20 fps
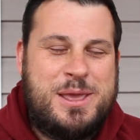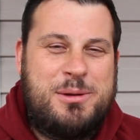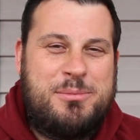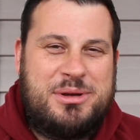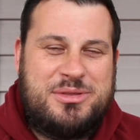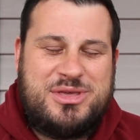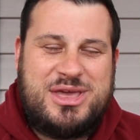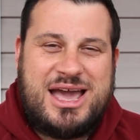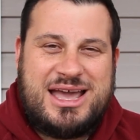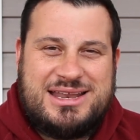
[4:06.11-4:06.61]

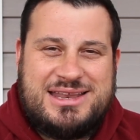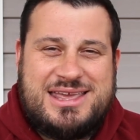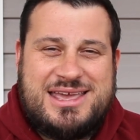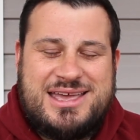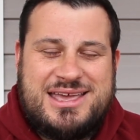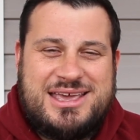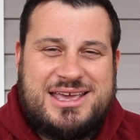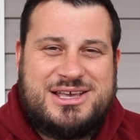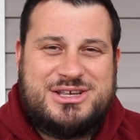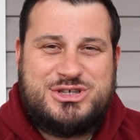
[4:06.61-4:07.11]
But the
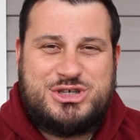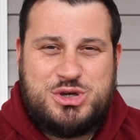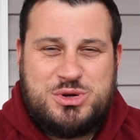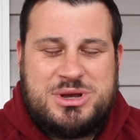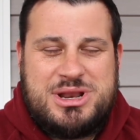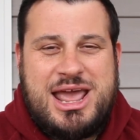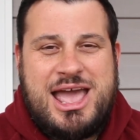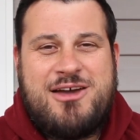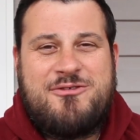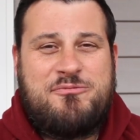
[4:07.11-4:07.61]
idea is you
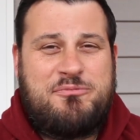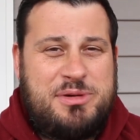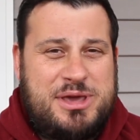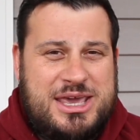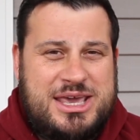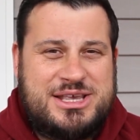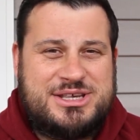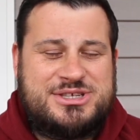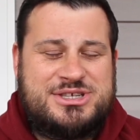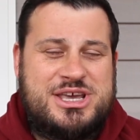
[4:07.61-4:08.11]
can have
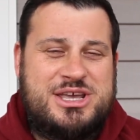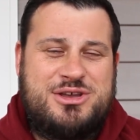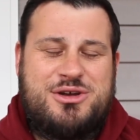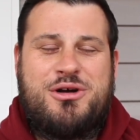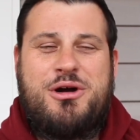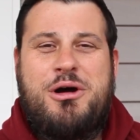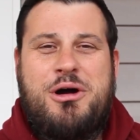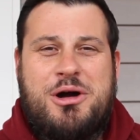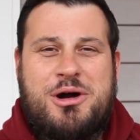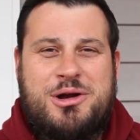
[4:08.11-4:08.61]
peace in
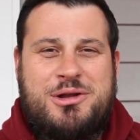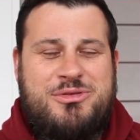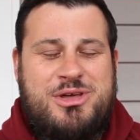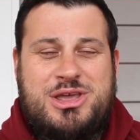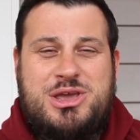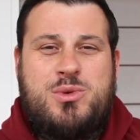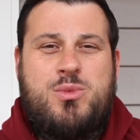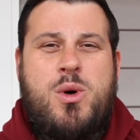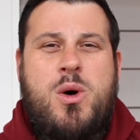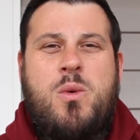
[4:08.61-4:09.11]
your heart that
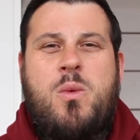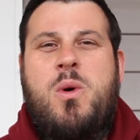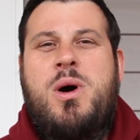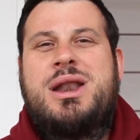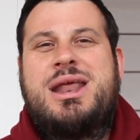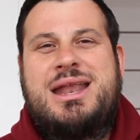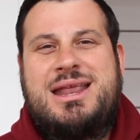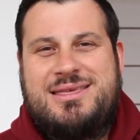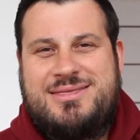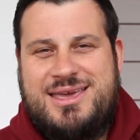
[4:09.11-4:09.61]
you won't
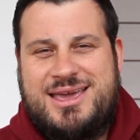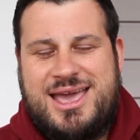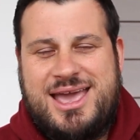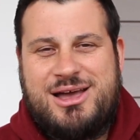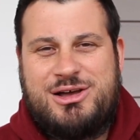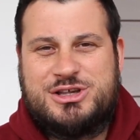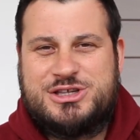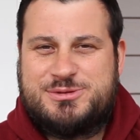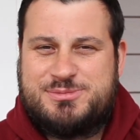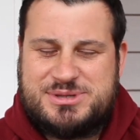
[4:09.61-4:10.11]
want anything
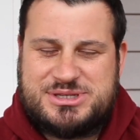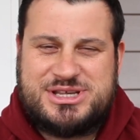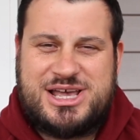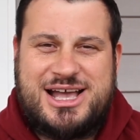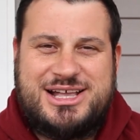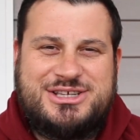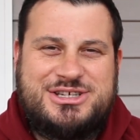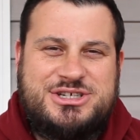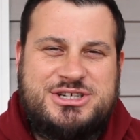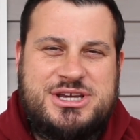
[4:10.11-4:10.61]
else
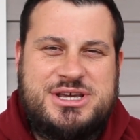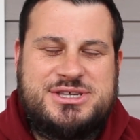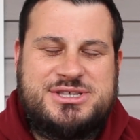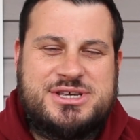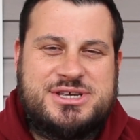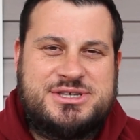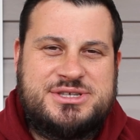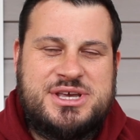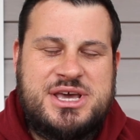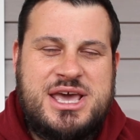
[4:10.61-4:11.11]
besides
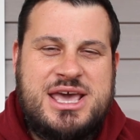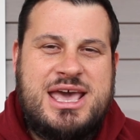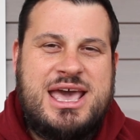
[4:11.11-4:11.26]
Jesus.